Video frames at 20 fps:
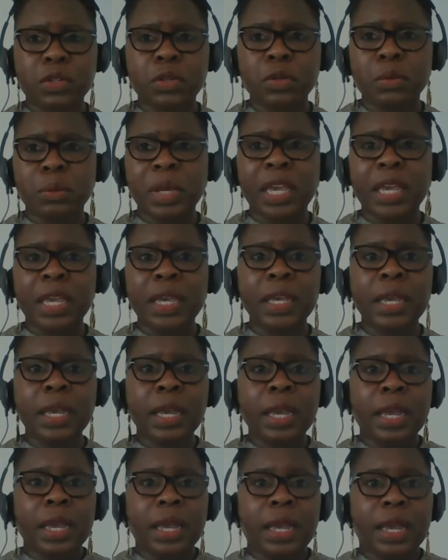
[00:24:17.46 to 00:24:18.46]
personal to
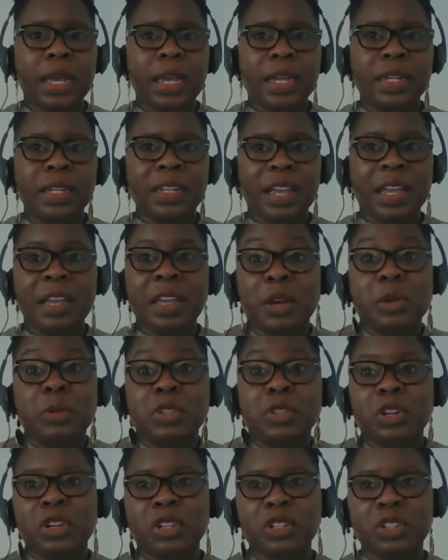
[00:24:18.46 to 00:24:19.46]
me. And
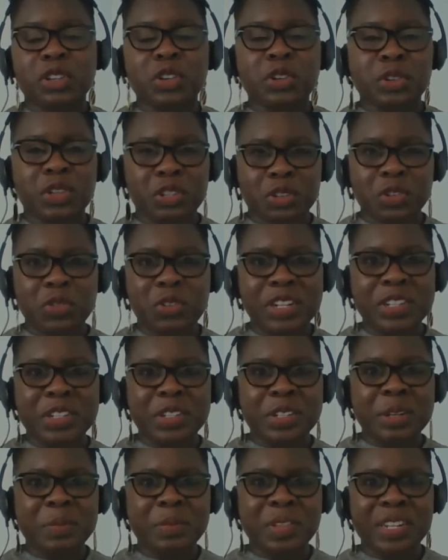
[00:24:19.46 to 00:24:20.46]
I was always curious
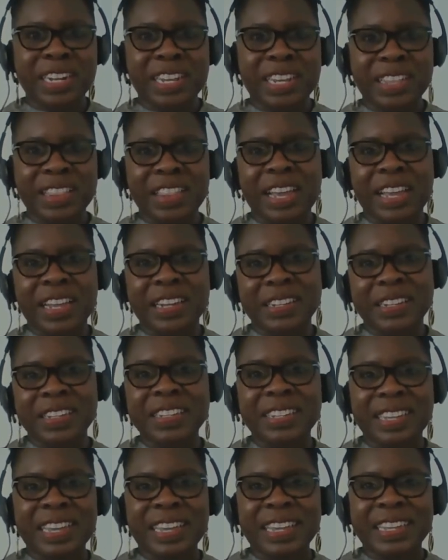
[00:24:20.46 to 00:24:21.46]
to write something like
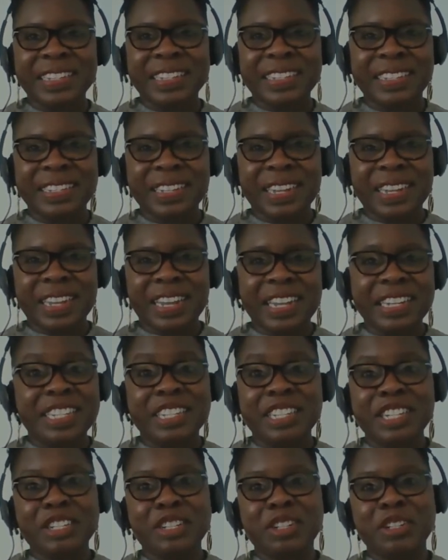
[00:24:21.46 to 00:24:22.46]
that. Yeah. I
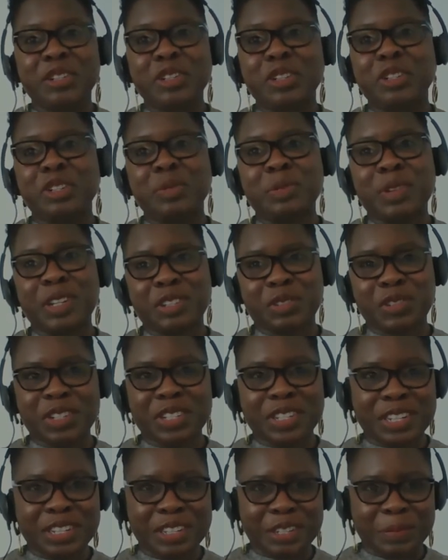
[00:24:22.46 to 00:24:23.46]
didn't need to do too much
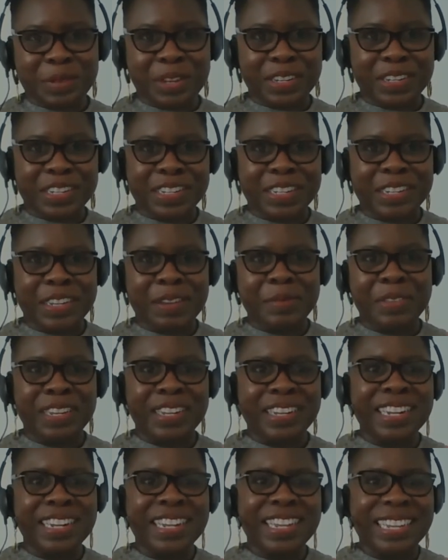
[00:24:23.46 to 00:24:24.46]
research about Idi
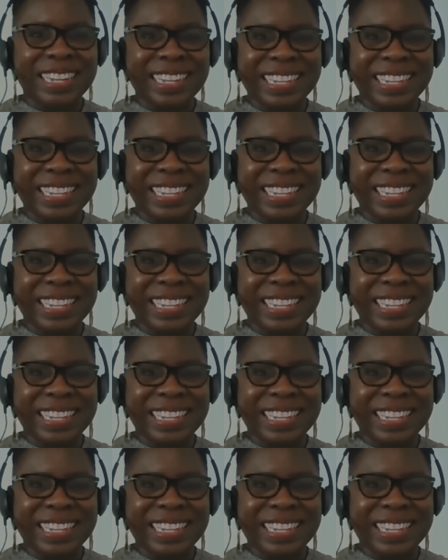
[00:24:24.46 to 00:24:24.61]
Amin.